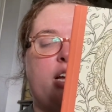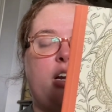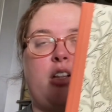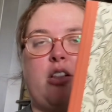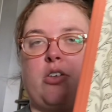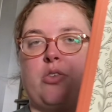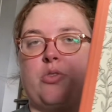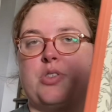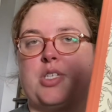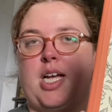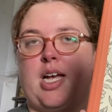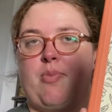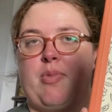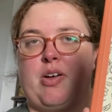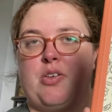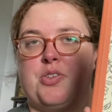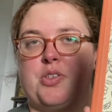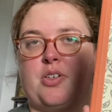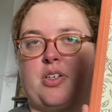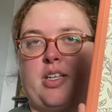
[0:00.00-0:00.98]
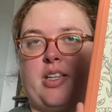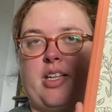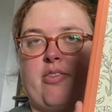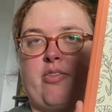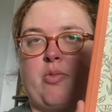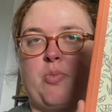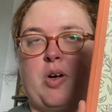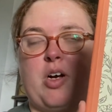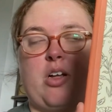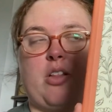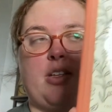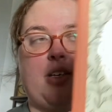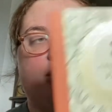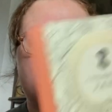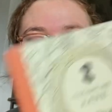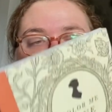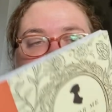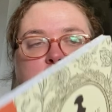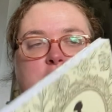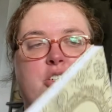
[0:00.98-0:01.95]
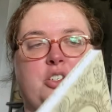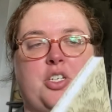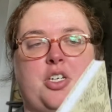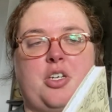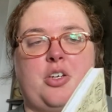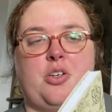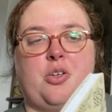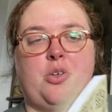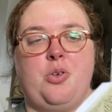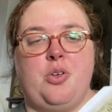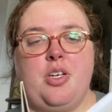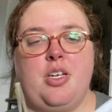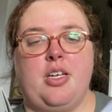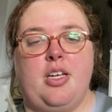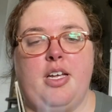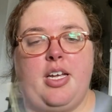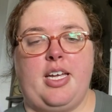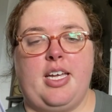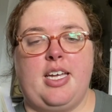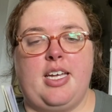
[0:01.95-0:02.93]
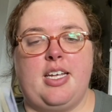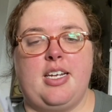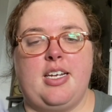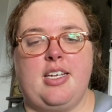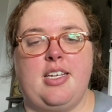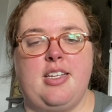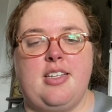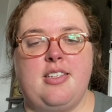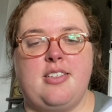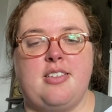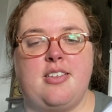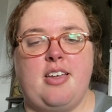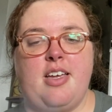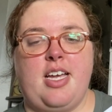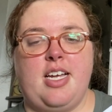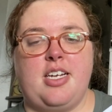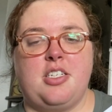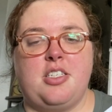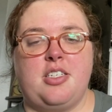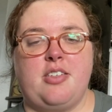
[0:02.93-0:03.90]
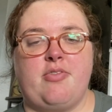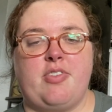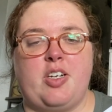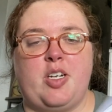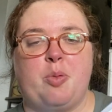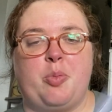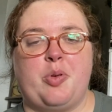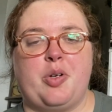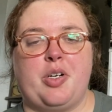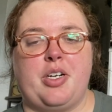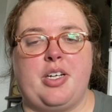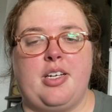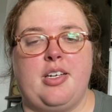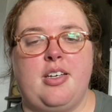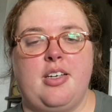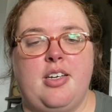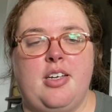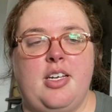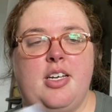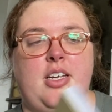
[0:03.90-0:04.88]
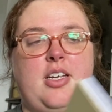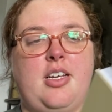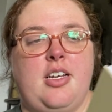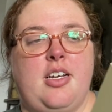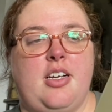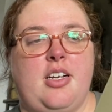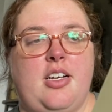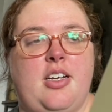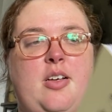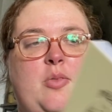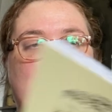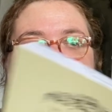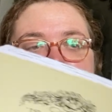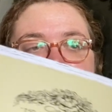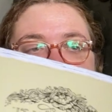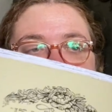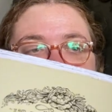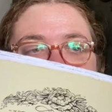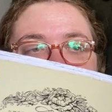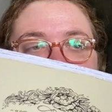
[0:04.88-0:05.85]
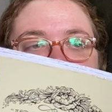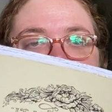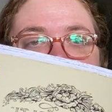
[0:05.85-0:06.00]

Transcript: a long time. I also got that from Ollie's years ago, and it's actually very pretty. It has